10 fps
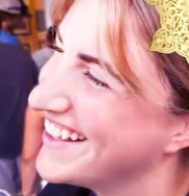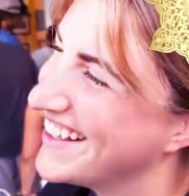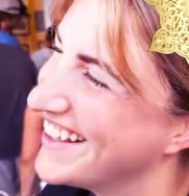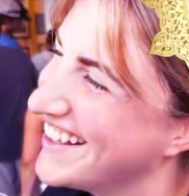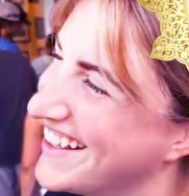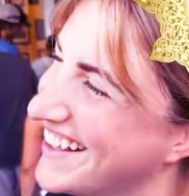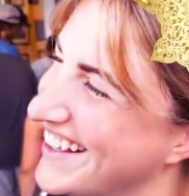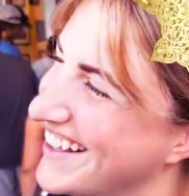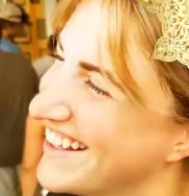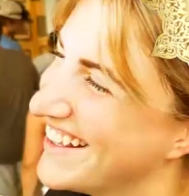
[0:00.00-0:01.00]

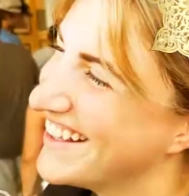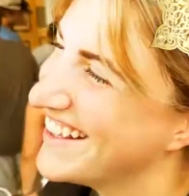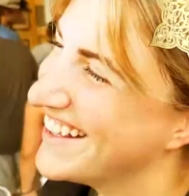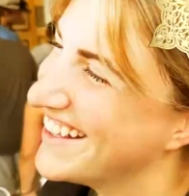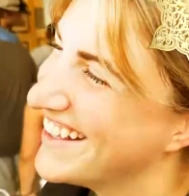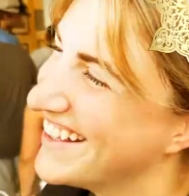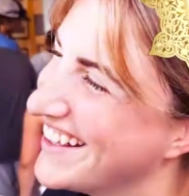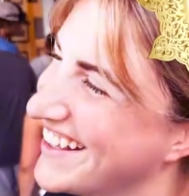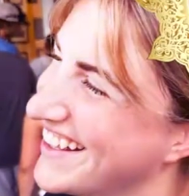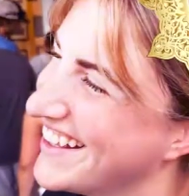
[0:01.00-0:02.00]
Blues versus
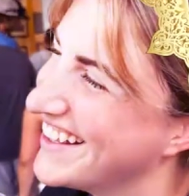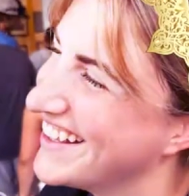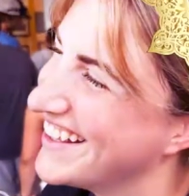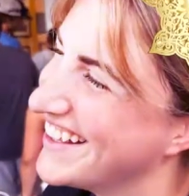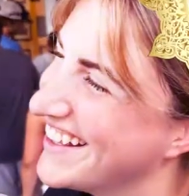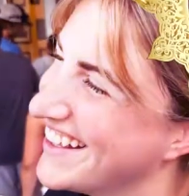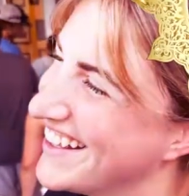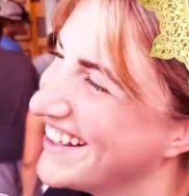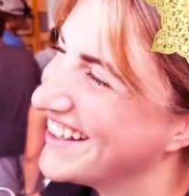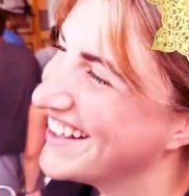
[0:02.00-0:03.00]
yellows. So you can
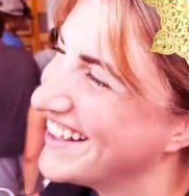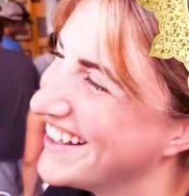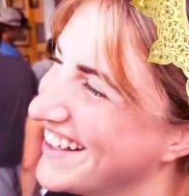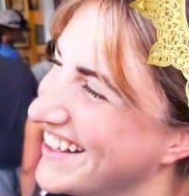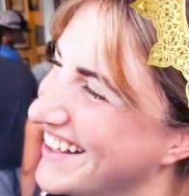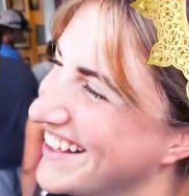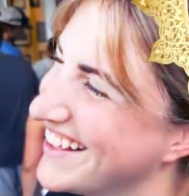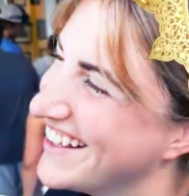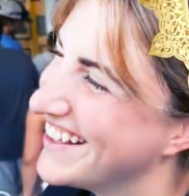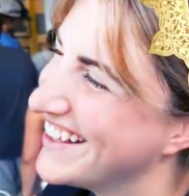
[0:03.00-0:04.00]
kind of toggle it
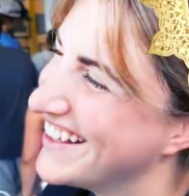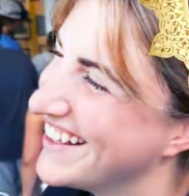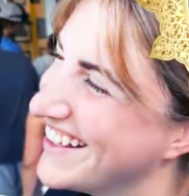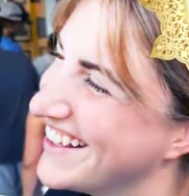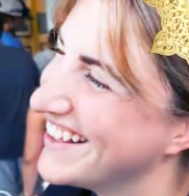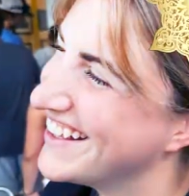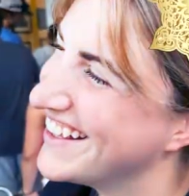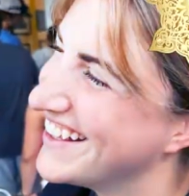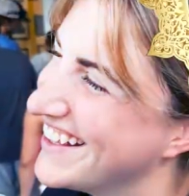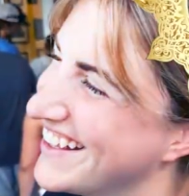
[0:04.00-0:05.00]
around and make it
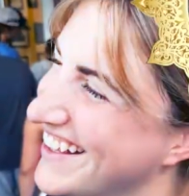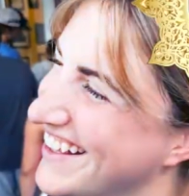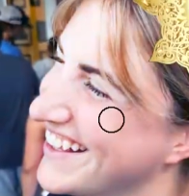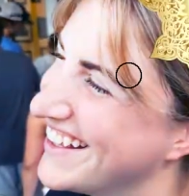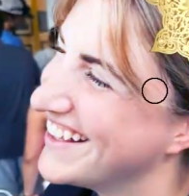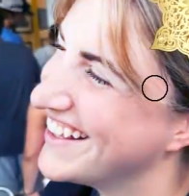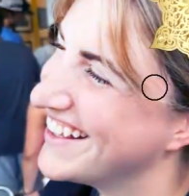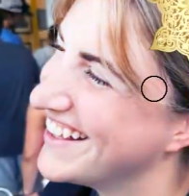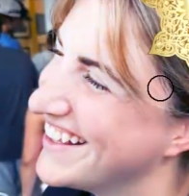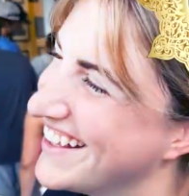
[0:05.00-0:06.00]
look like what you
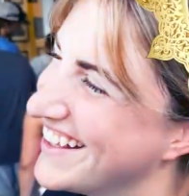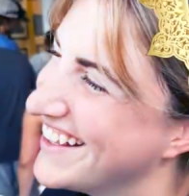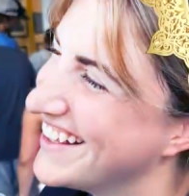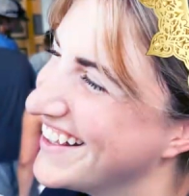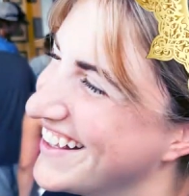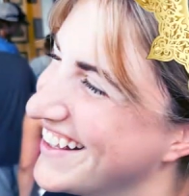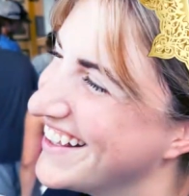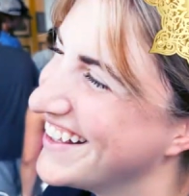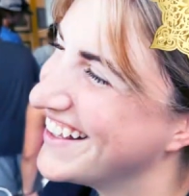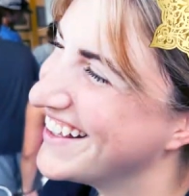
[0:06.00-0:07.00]
want it to look like
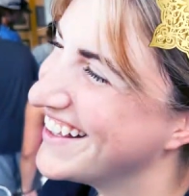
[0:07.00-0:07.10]
here.